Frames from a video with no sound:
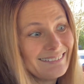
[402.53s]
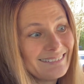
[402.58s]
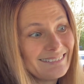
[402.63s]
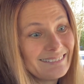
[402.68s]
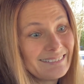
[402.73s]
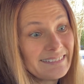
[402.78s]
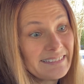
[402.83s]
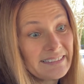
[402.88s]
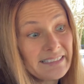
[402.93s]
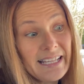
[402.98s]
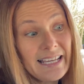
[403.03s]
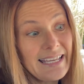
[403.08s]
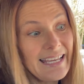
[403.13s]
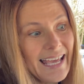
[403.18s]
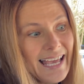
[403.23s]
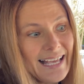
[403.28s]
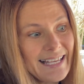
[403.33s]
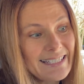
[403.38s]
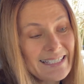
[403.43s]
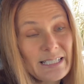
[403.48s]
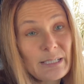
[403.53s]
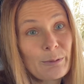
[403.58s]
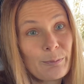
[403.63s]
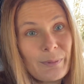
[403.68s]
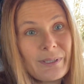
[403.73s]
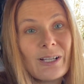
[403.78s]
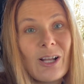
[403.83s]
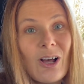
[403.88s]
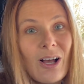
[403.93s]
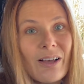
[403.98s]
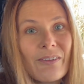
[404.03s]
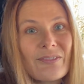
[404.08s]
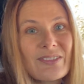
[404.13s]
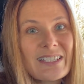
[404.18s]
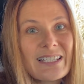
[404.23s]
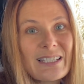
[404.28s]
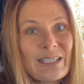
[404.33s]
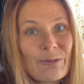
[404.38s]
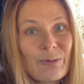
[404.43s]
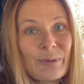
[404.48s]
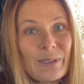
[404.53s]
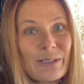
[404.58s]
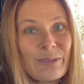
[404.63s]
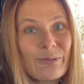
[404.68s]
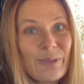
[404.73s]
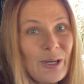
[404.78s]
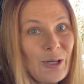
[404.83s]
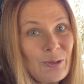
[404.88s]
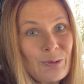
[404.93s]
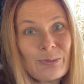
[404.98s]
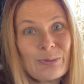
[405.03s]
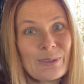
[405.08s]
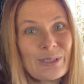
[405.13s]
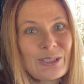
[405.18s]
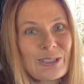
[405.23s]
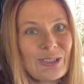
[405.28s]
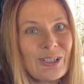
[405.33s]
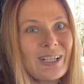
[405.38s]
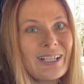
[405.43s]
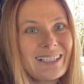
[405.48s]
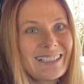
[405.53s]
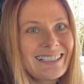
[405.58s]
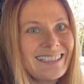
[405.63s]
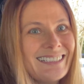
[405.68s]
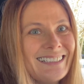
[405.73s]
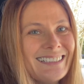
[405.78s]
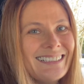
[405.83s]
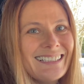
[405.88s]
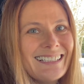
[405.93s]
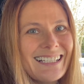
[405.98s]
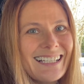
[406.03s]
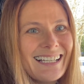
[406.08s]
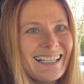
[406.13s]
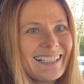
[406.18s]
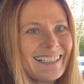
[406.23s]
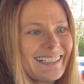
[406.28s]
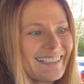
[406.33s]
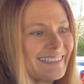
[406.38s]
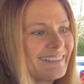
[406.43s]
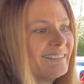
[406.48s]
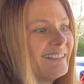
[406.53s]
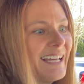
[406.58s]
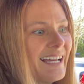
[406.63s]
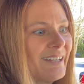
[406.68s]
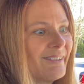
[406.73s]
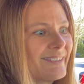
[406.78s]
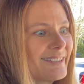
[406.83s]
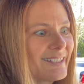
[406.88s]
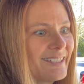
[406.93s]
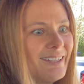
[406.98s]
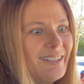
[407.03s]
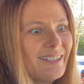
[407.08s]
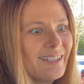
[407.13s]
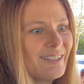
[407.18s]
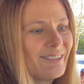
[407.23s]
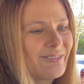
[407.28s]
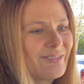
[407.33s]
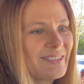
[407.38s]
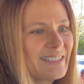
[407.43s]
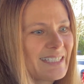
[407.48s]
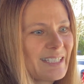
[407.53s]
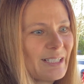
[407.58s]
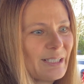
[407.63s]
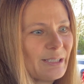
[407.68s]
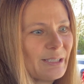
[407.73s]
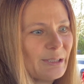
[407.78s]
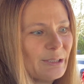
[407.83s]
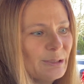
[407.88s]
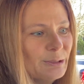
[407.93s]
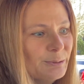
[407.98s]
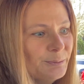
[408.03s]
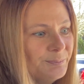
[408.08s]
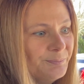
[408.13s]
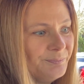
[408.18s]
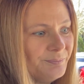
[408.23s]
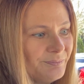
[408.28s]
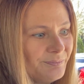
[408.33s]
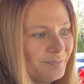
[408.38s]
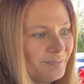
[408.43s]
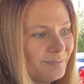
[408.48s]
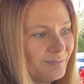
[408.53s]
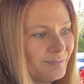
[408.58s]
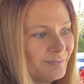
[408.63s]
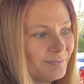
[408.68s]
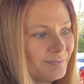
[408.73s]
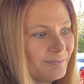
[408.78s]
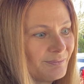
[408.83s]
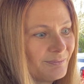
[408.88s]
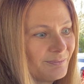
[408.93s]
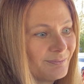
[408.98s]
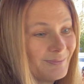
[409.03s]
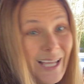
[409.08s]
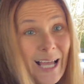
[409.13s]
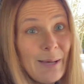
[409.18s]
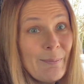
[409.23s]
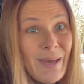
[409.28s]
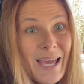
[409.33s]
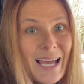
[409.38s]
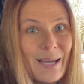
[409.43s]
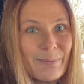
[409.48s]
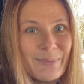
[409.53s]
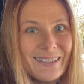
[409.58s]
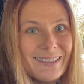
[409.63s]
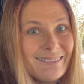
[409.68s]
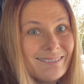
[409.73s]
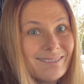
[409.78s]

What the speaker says: the light hasn't been off since we've owned the truck, and now it's off, so I'm happy.